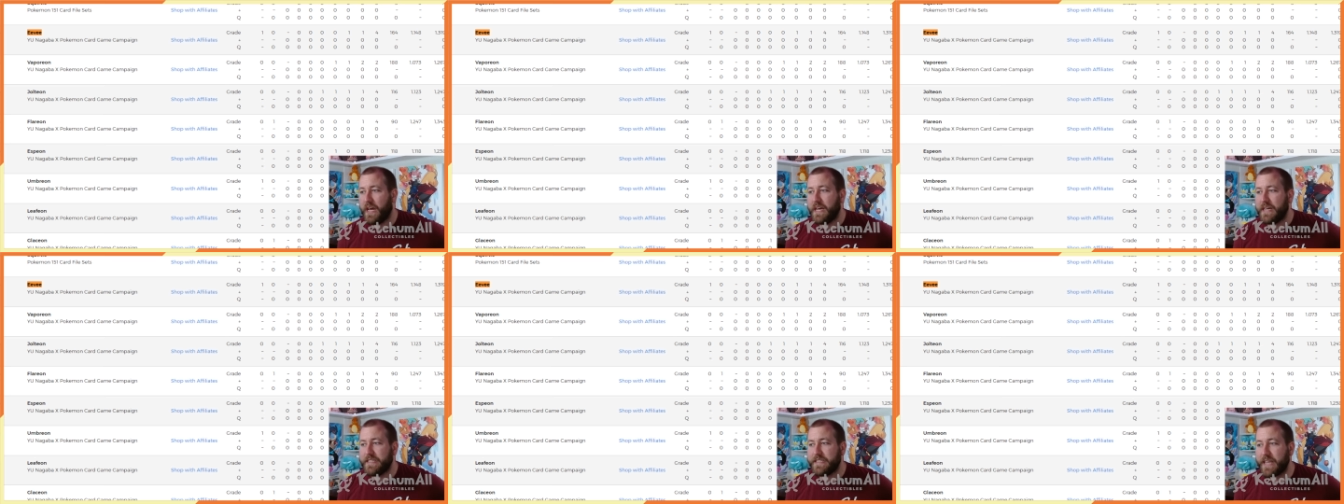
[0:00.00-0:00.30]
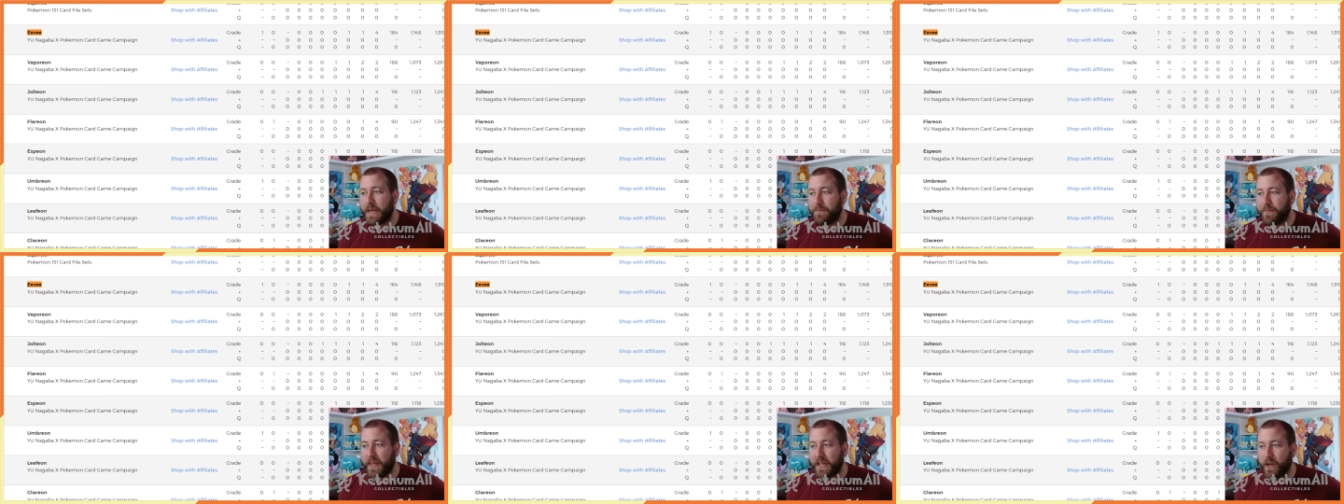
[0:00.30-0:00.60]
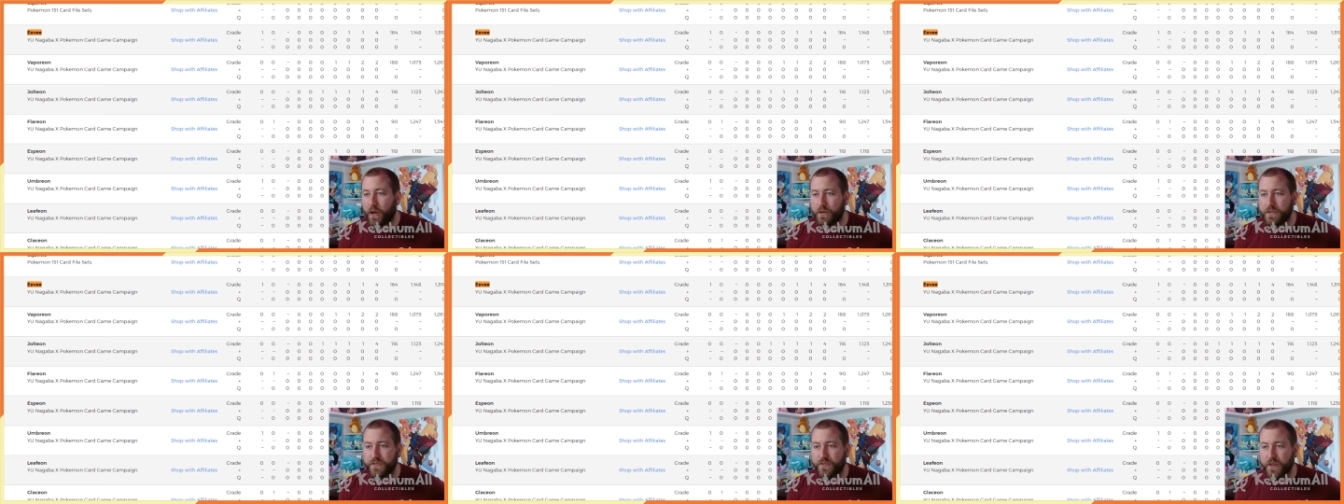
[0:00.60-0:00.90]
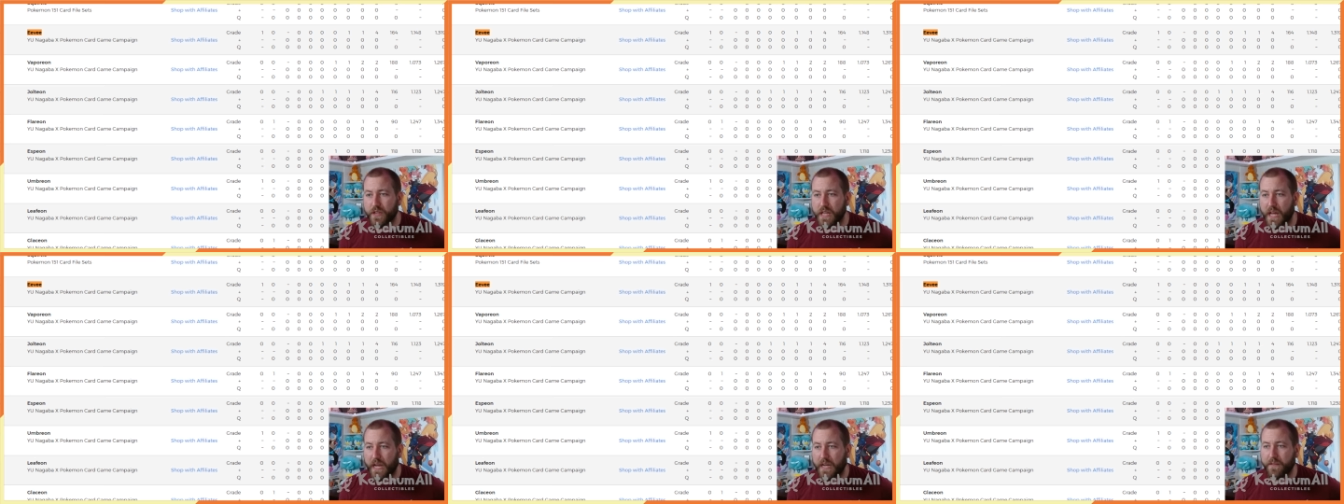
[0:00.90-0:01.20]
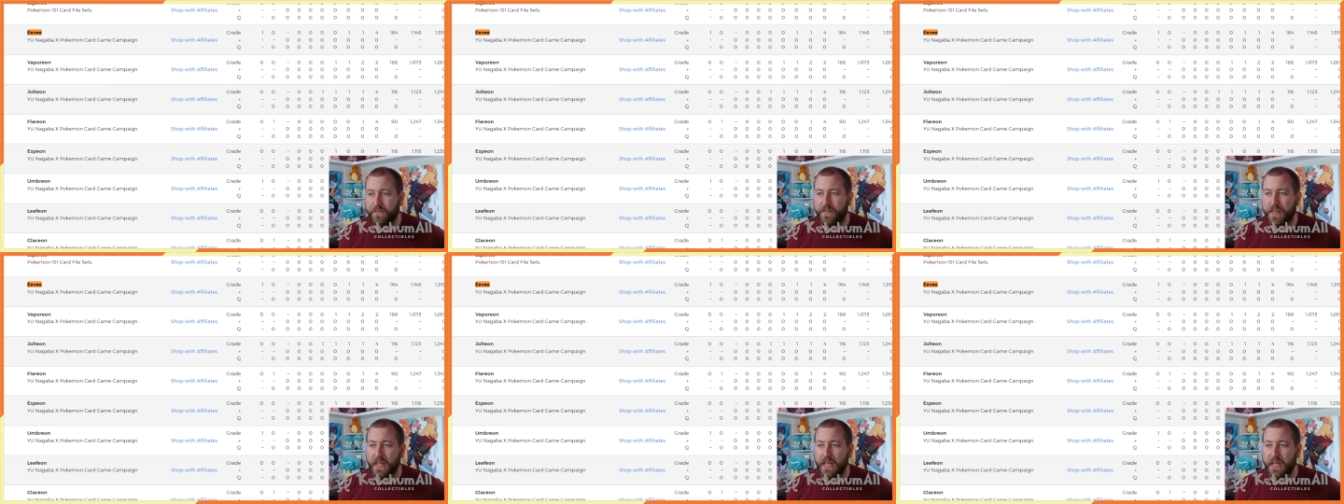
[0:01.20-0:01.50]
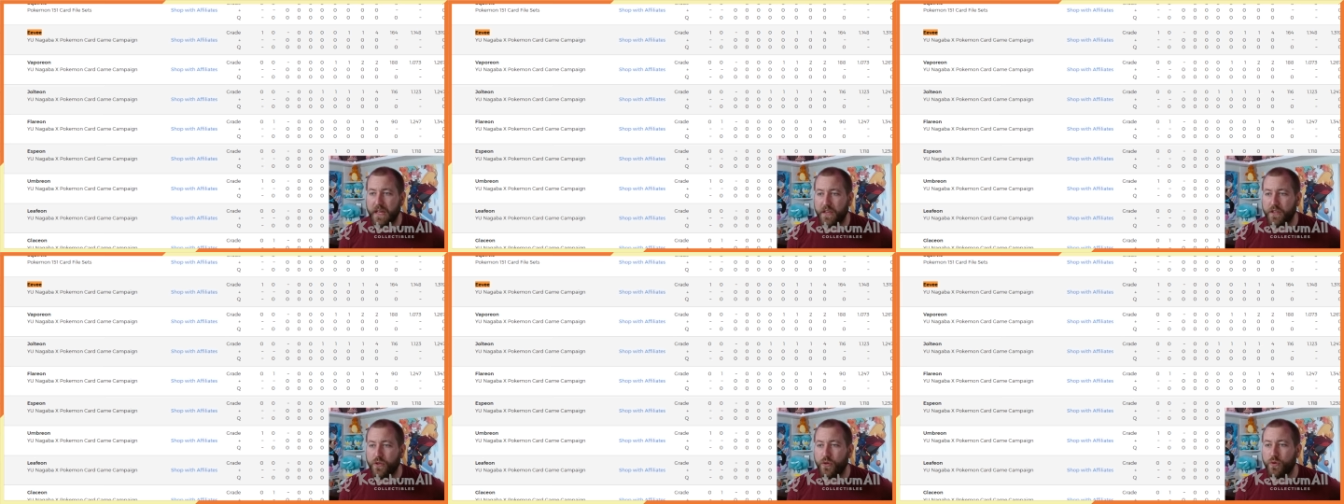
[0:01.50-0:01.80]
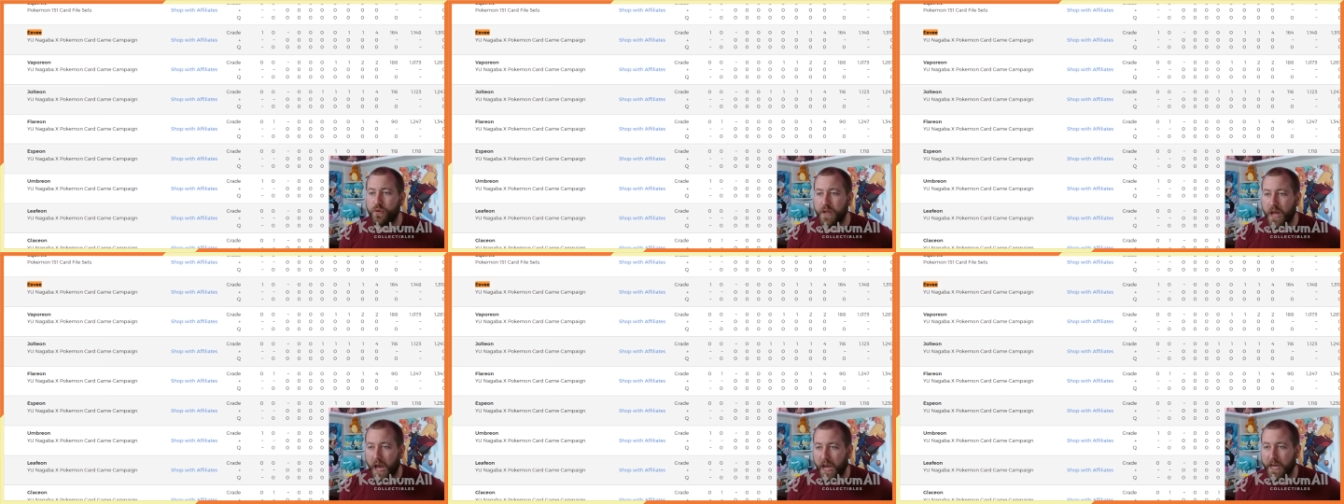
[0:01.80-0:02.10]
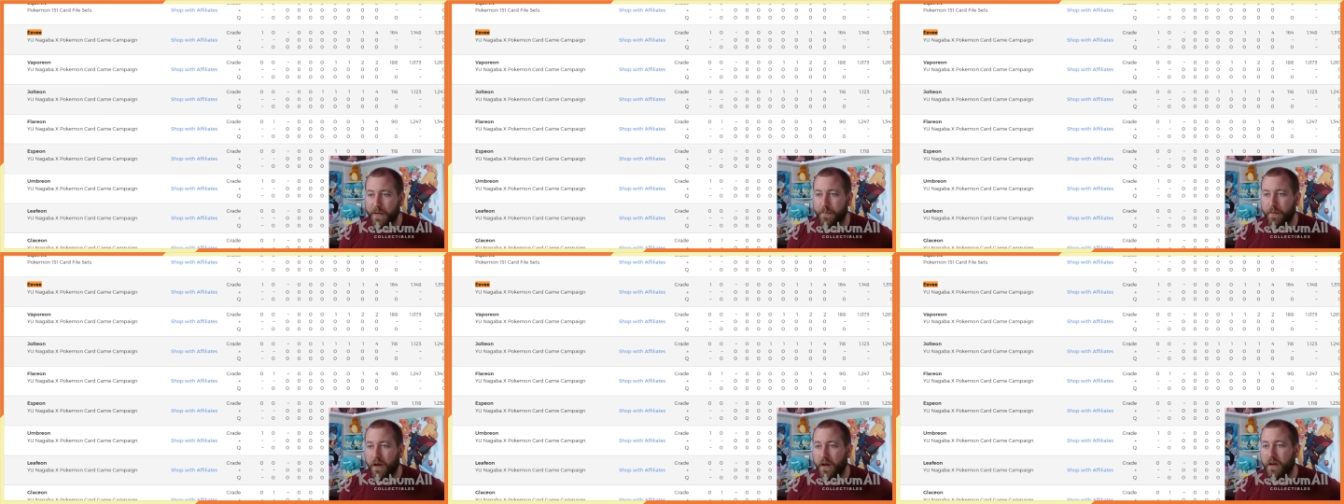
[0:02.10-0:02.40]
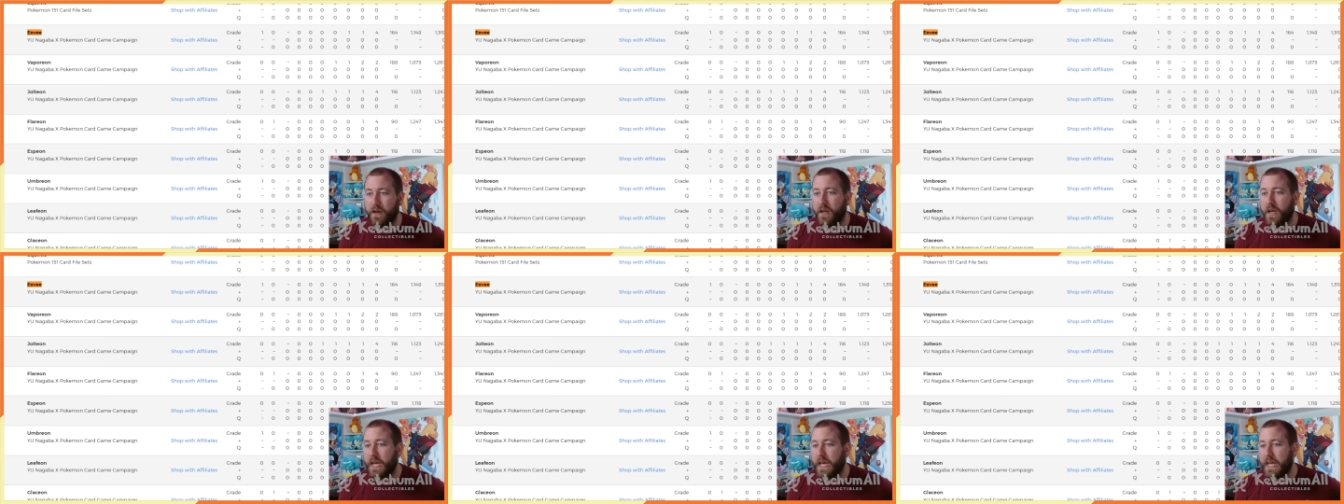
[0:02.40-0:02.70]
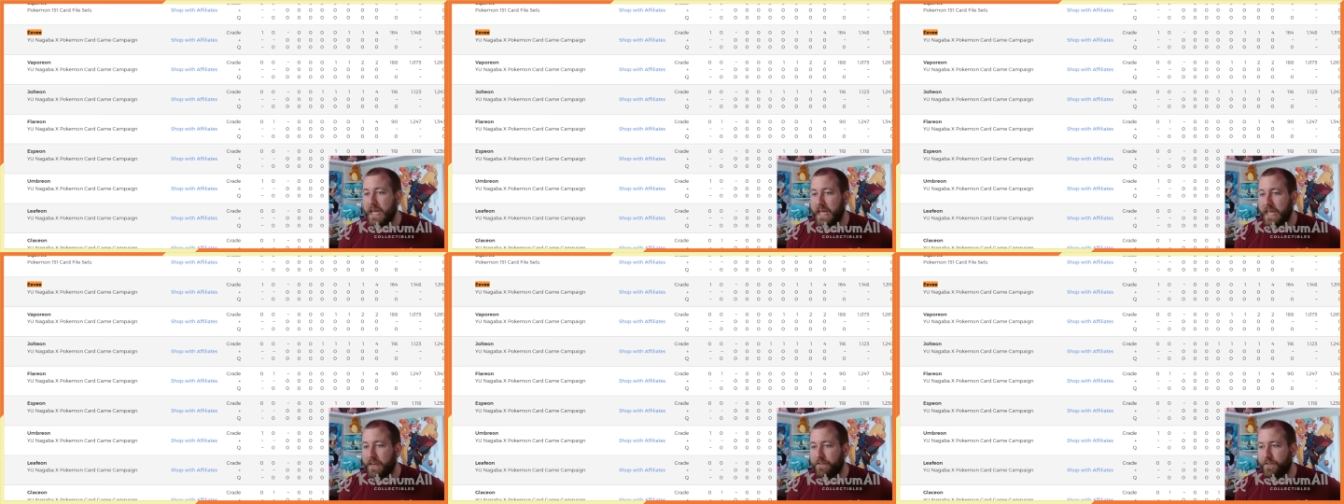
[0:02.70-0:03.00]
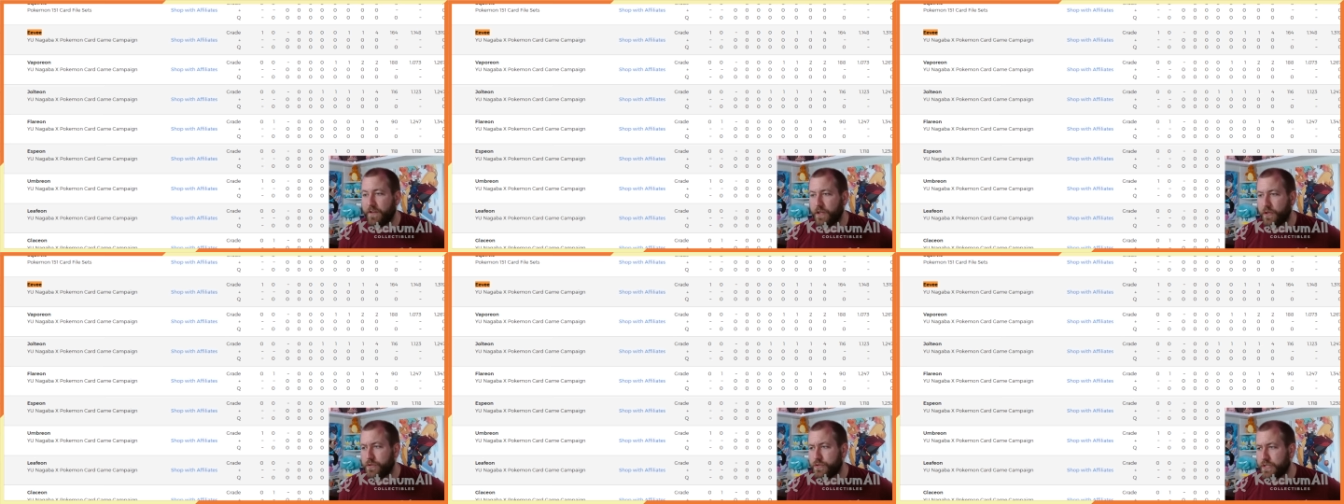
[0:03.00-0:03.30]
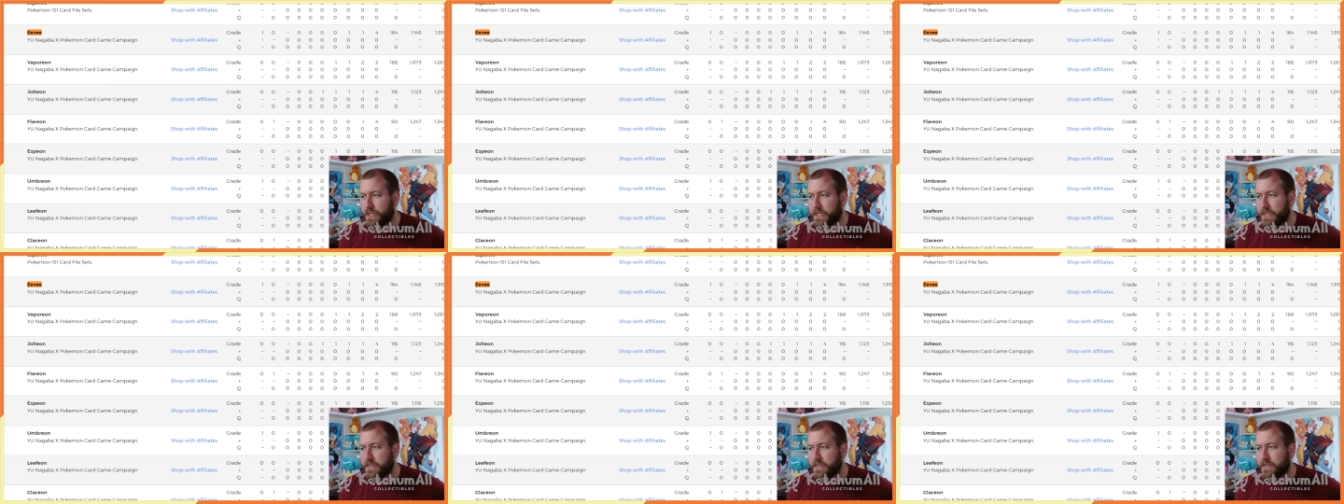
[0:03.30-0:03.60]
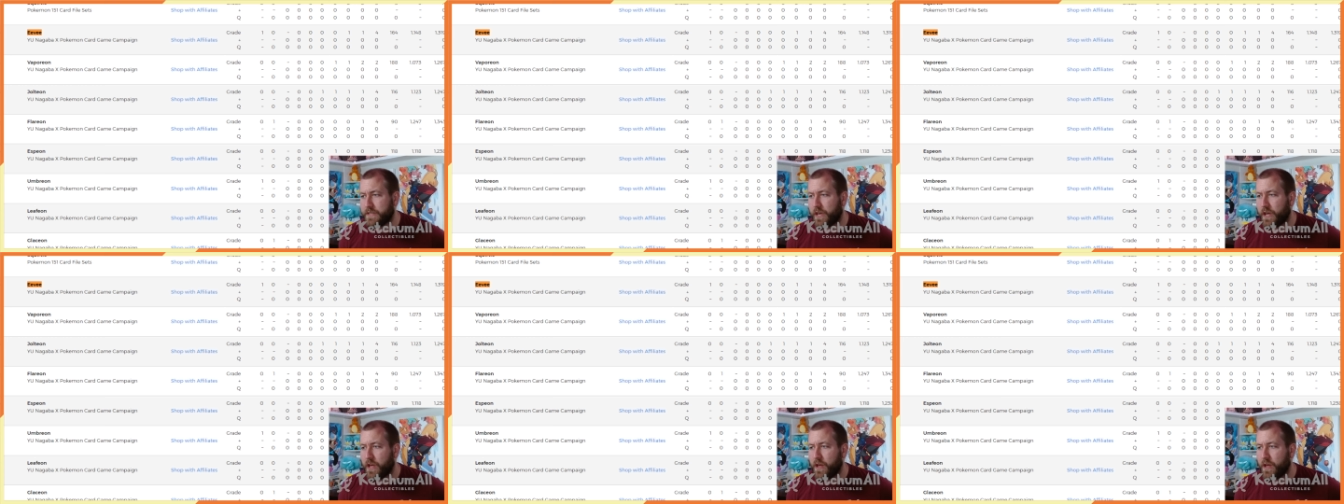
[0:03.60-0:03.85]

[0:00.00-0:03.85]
Same thing goes for a lot of the Yu Nagaba evolutions.